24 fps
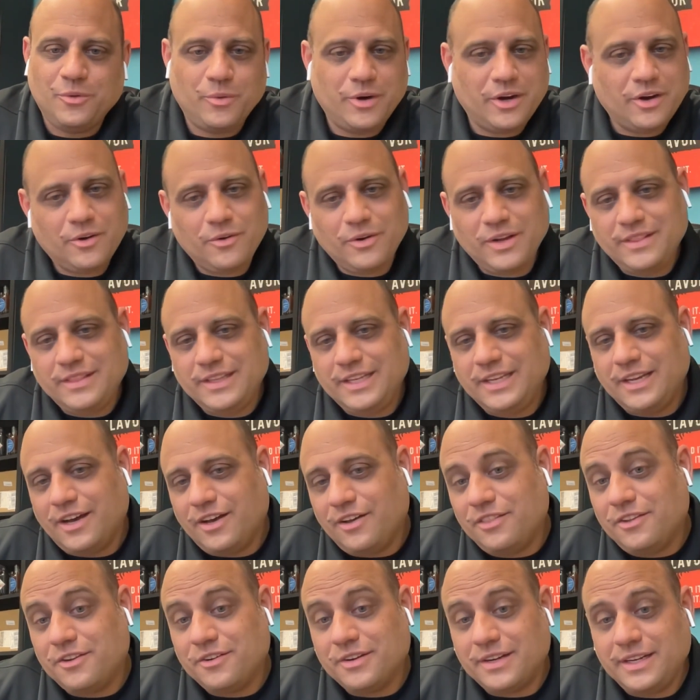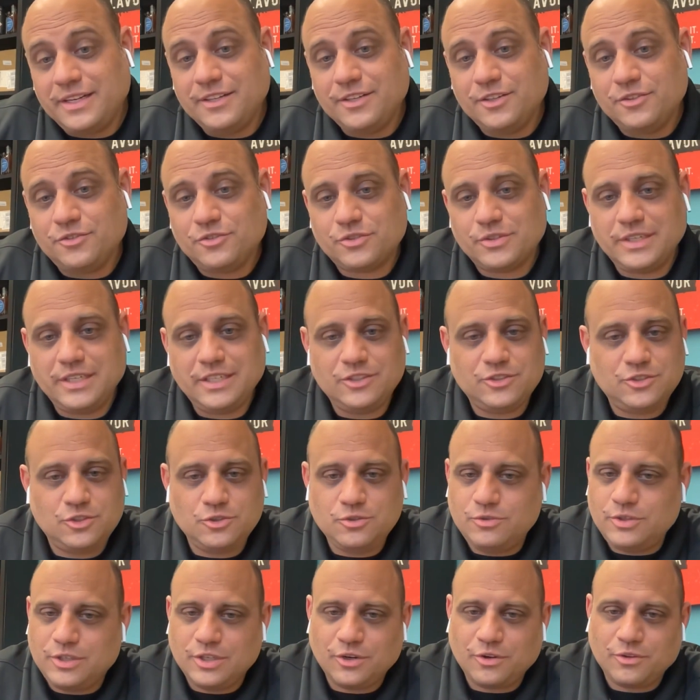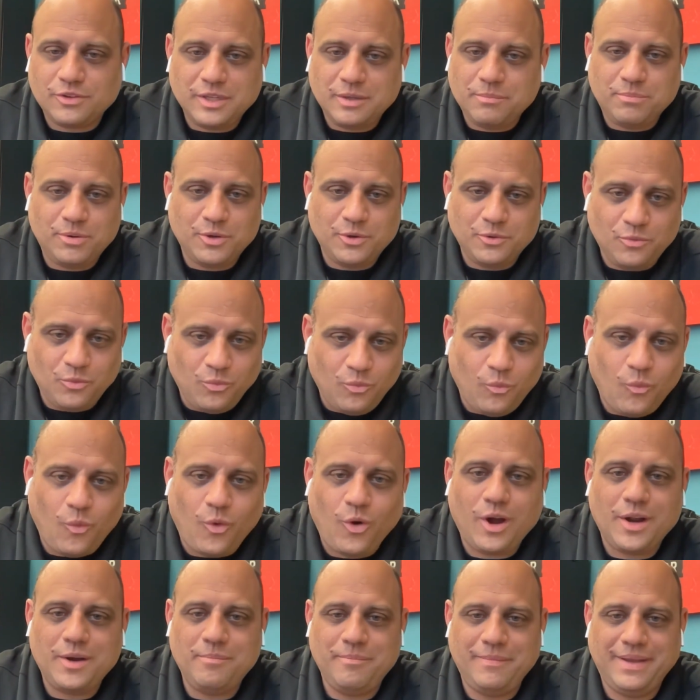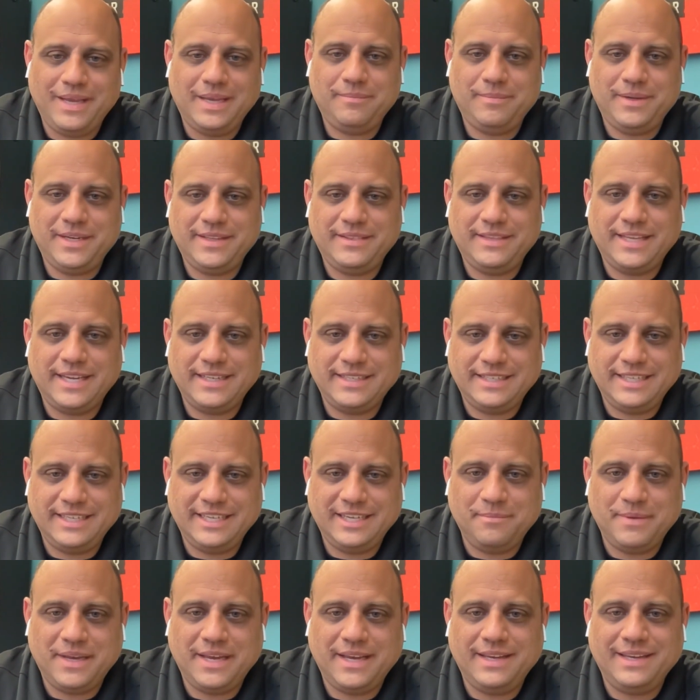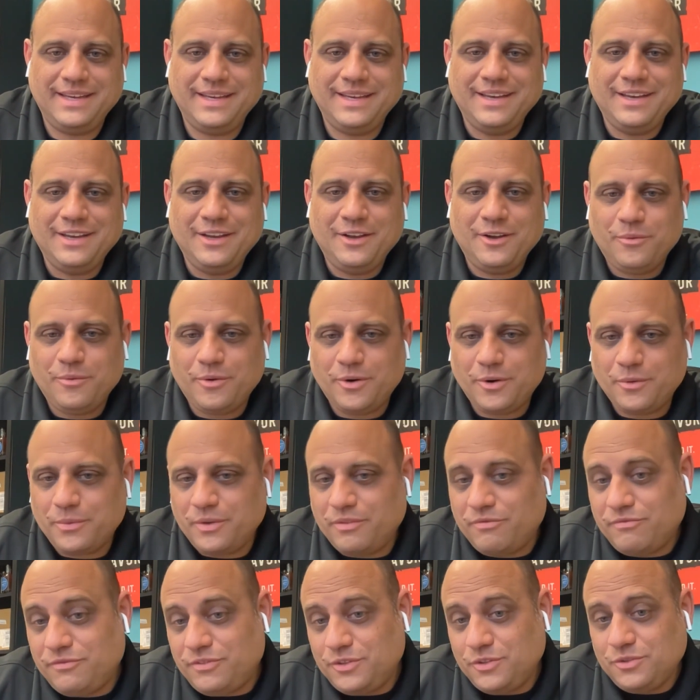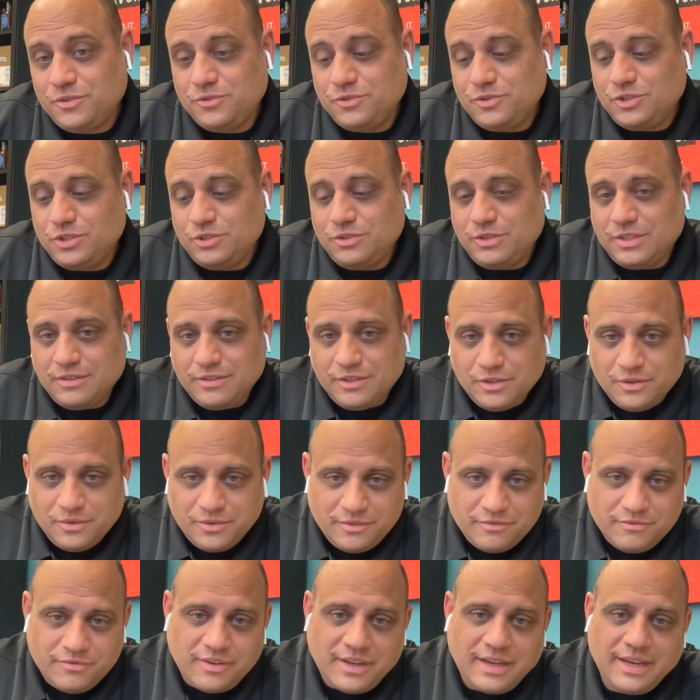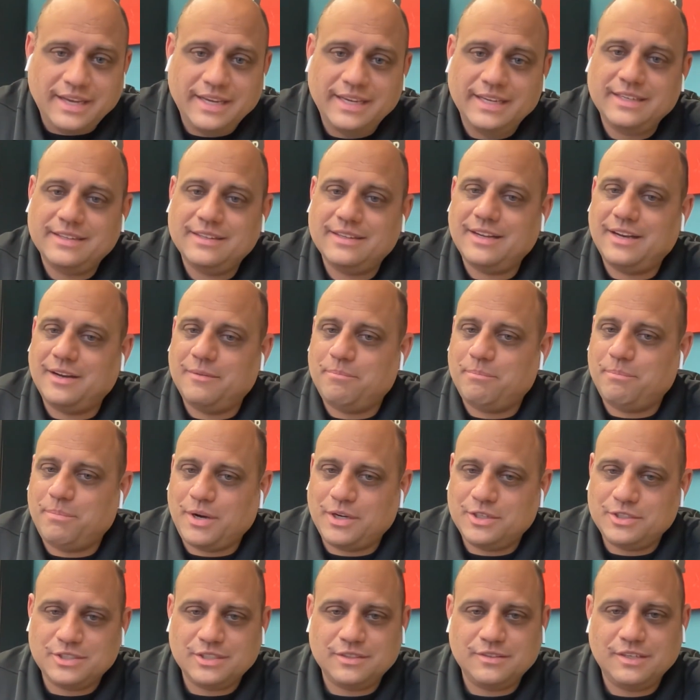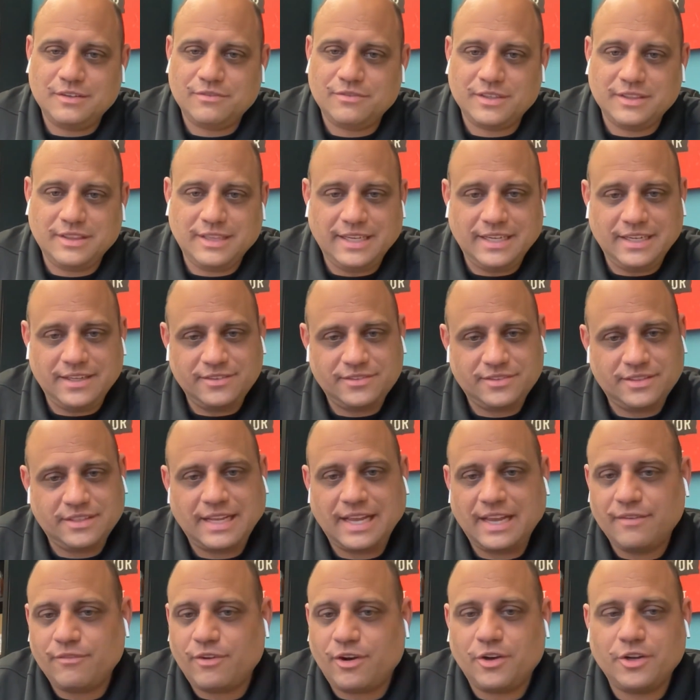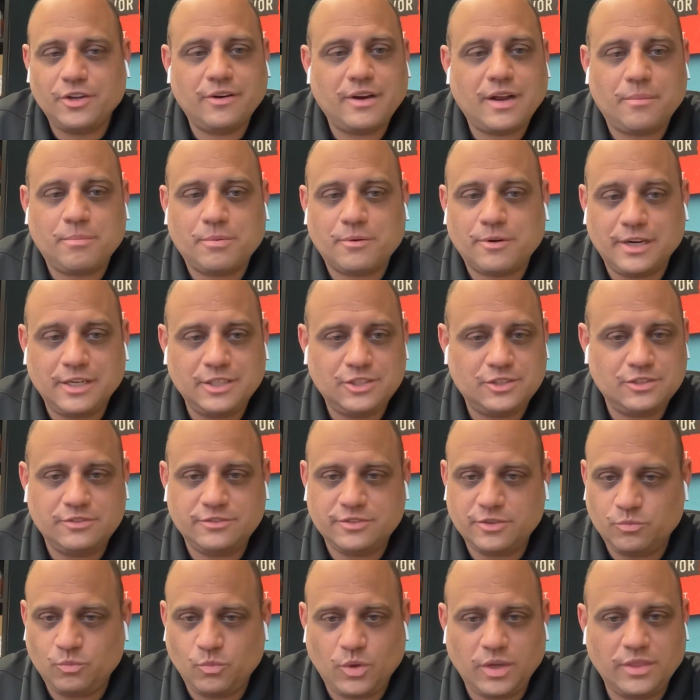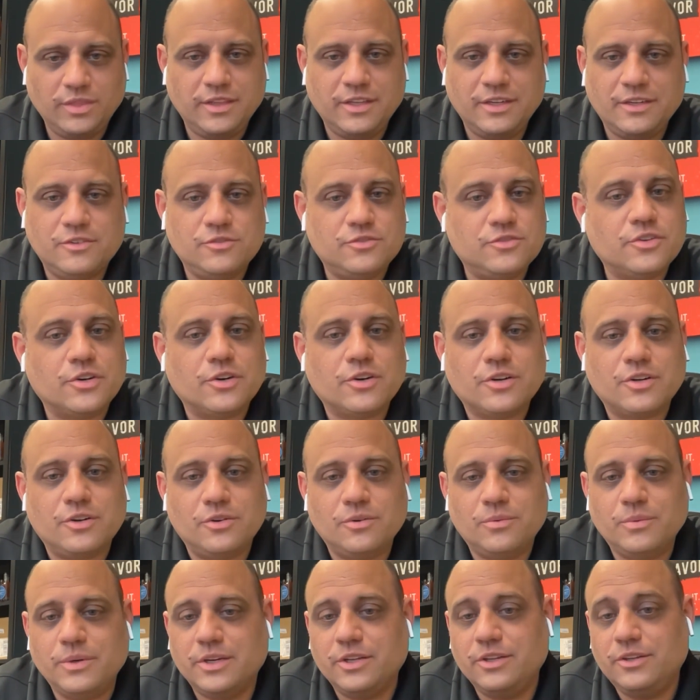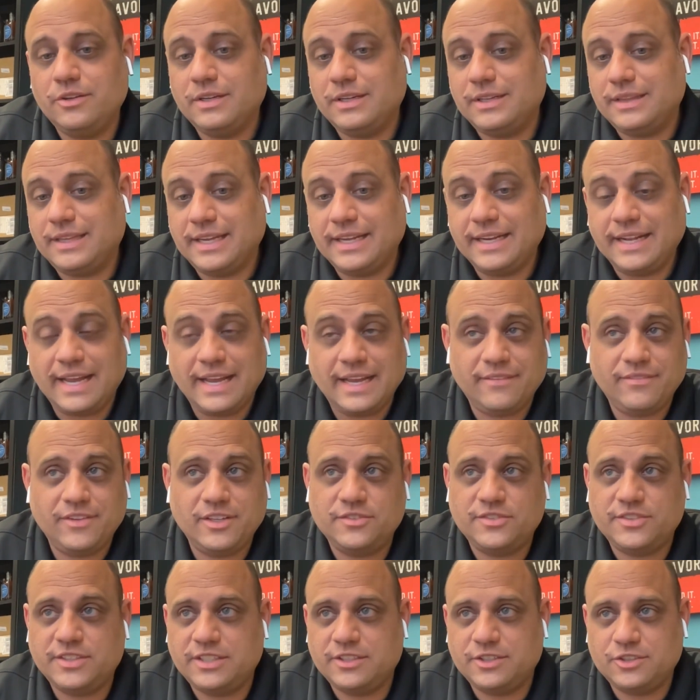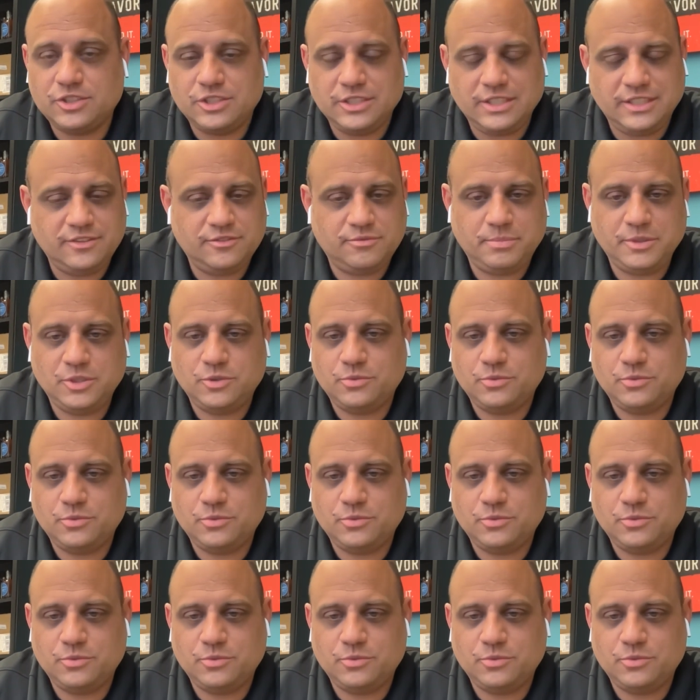Where in the other industries, you can only put one maybe in that D M A. Where with food, you can go and find a bunch of different things and have all your operations in one little circle where you can then have the synergies